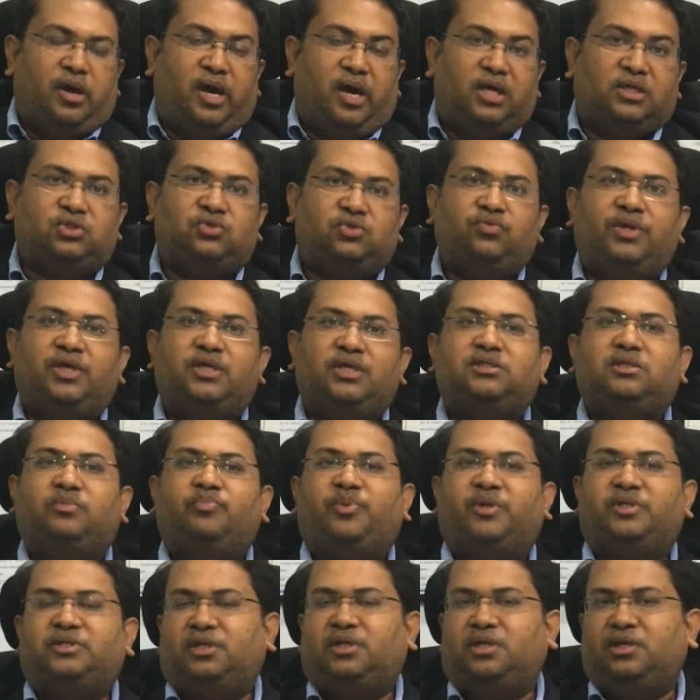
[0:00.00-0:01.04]
As soon as the
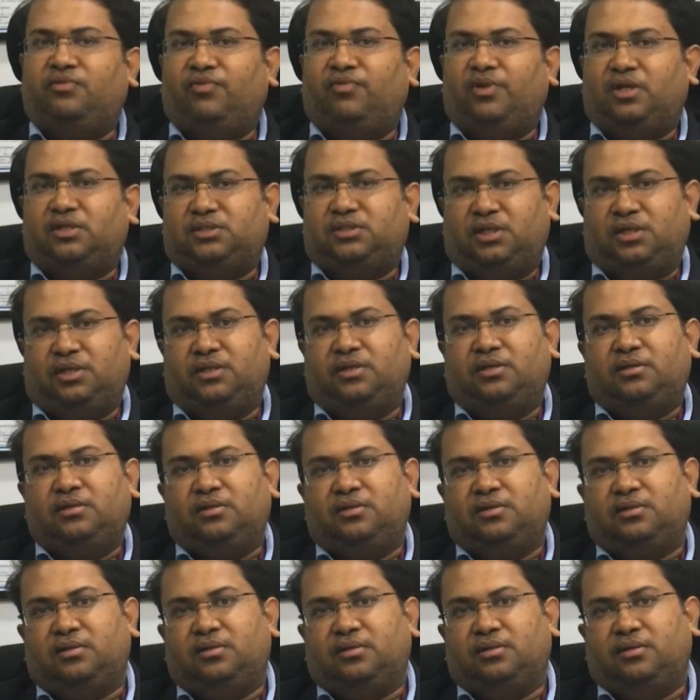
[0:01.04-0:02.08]
President will assent,
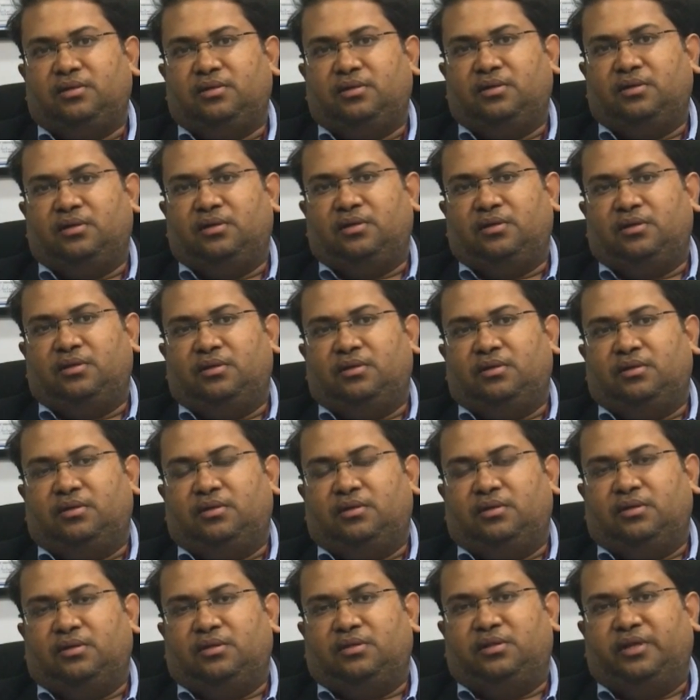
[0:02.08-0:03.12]

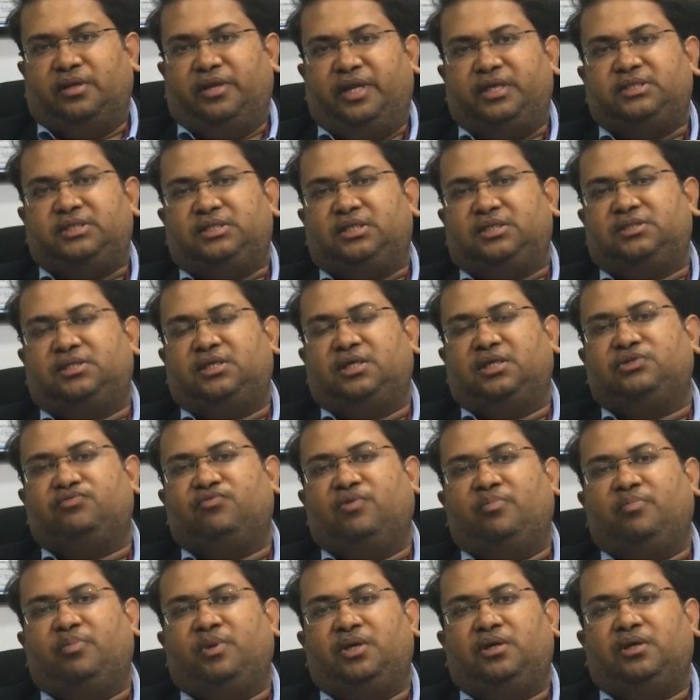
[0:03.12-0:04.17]
the next stage
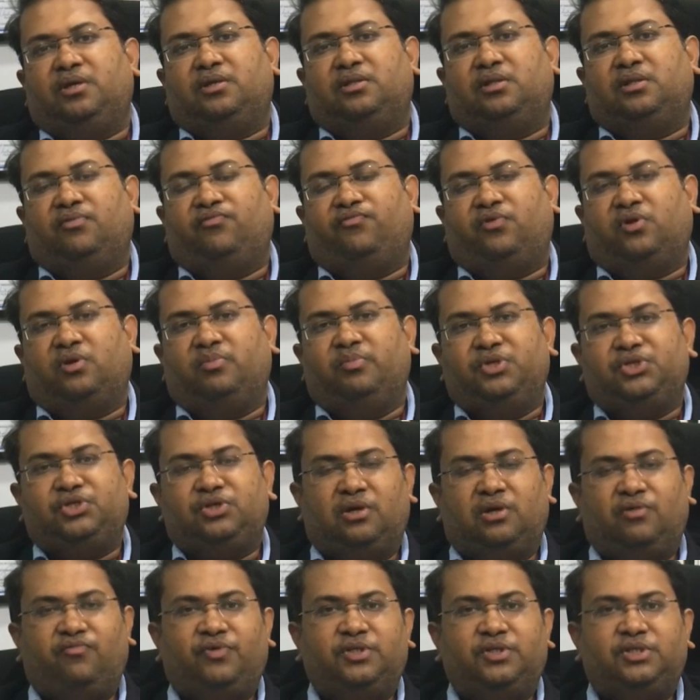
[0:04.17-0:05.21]
will be the
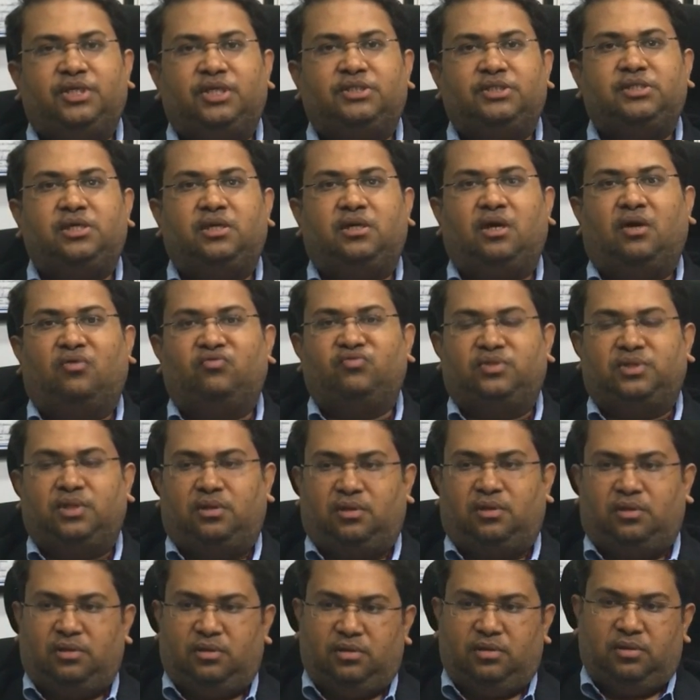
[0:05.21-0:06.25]
formation of a GST Council.
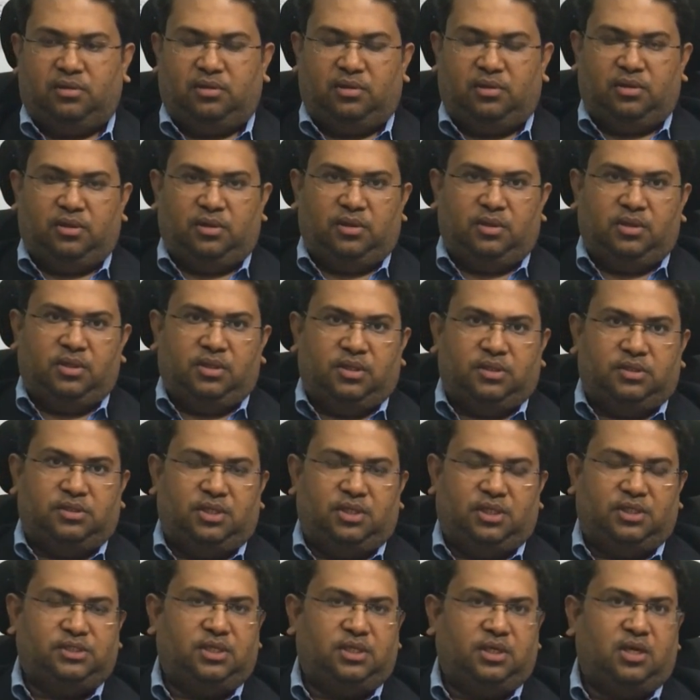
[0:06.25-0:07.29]

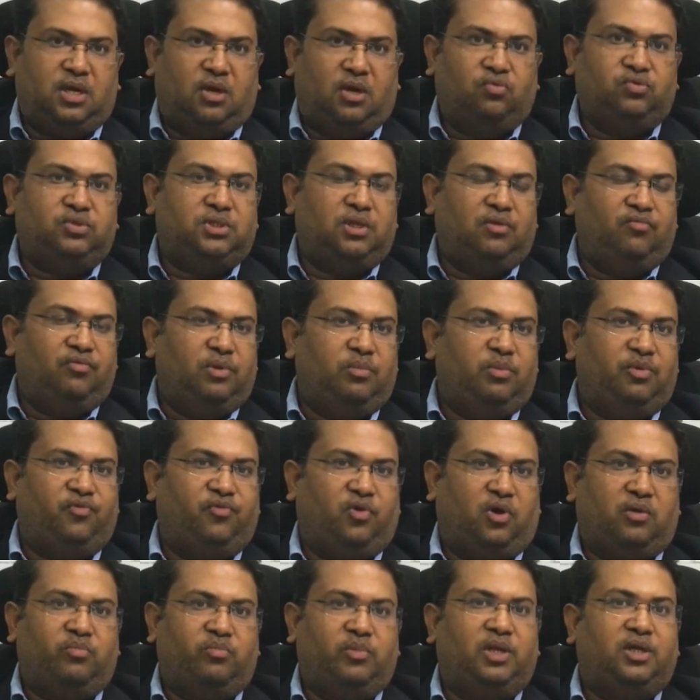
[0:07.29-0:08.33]
GST Council will be
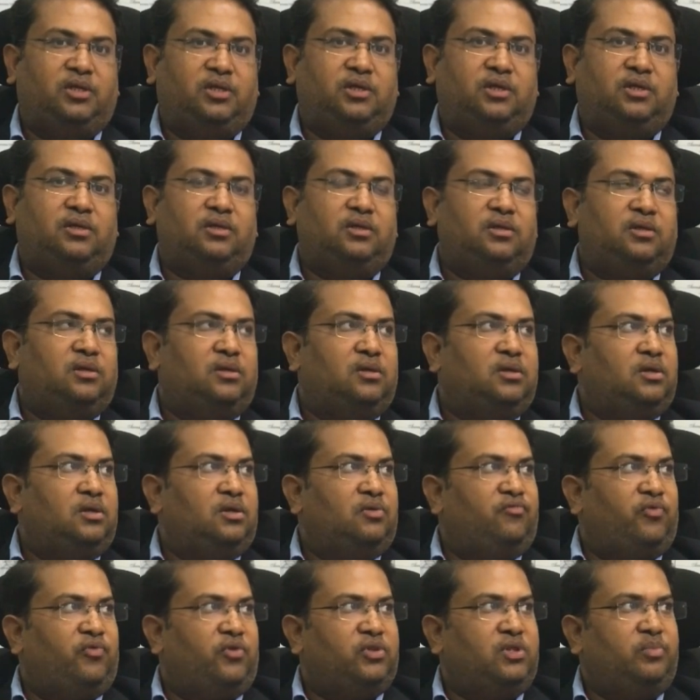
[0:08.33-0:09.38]
formulated
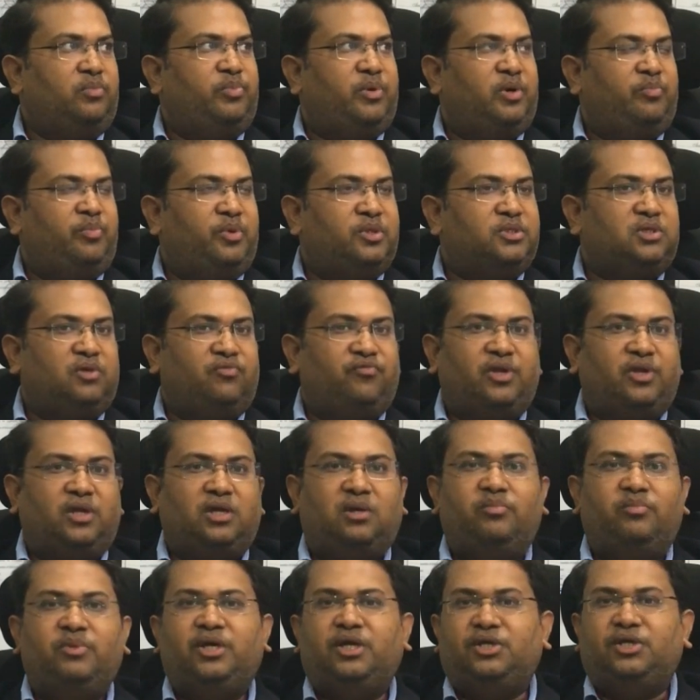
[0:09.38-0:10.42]
for the purpose of
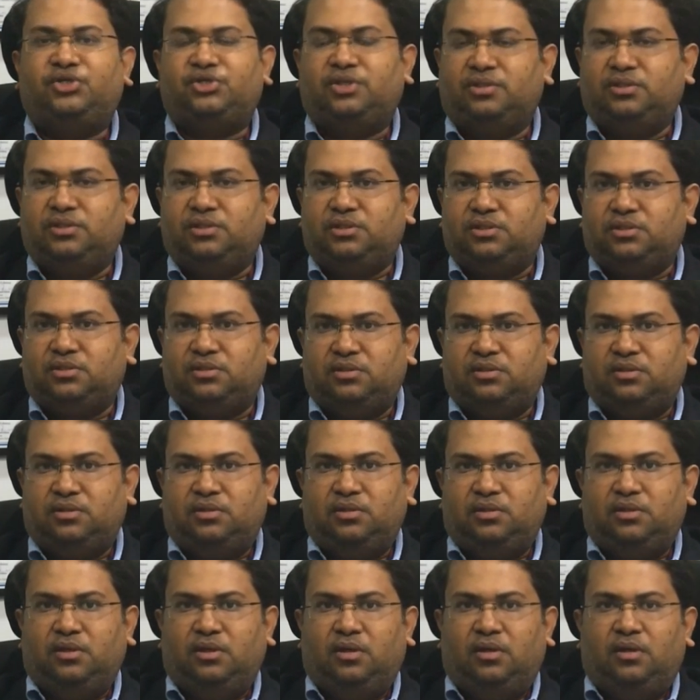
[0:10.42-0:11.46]
recommendations
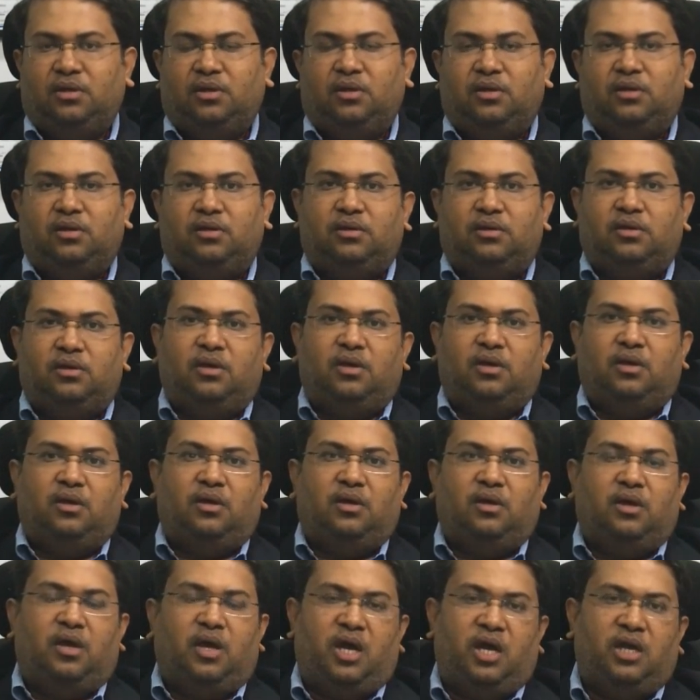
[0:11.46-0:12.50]

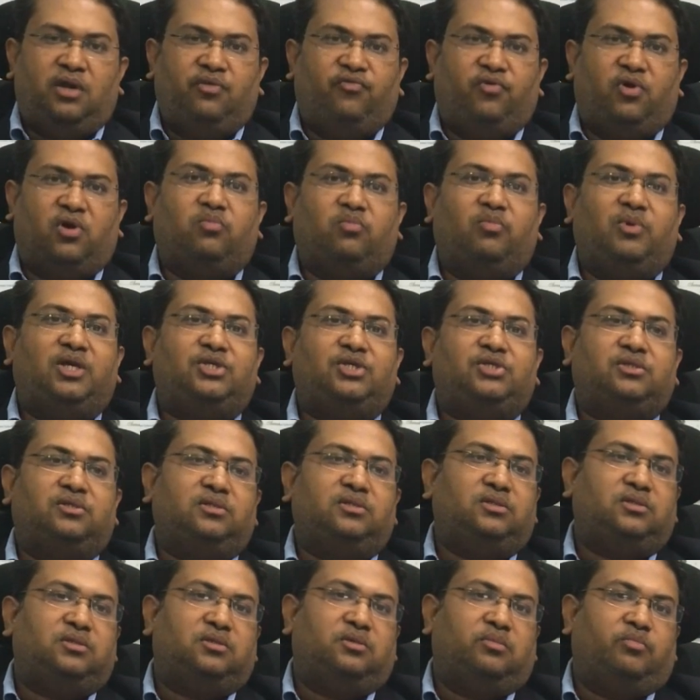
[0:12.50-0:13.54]
and
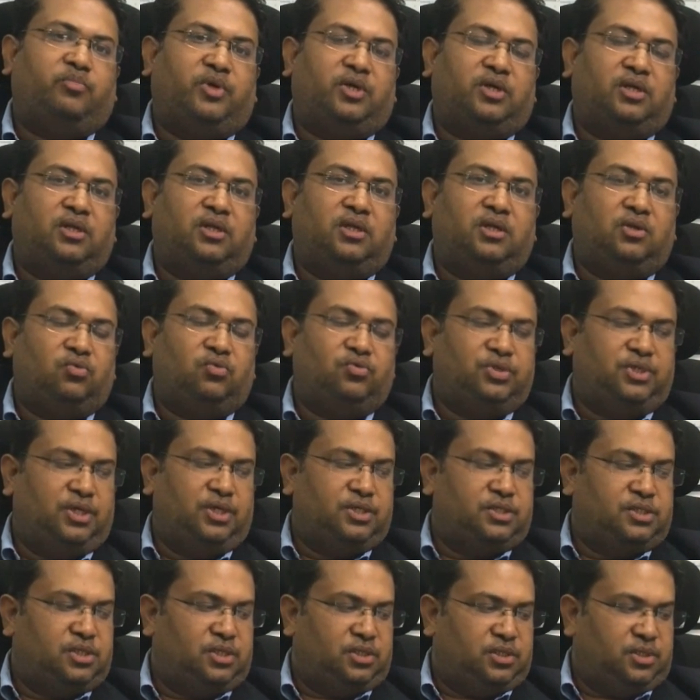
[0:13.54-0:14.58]
formulations pertaining to
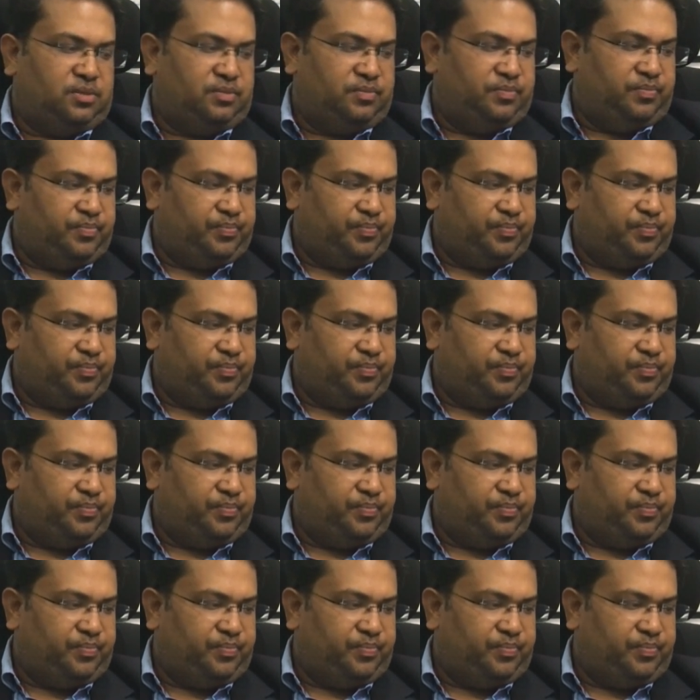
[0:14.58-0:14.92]
GST.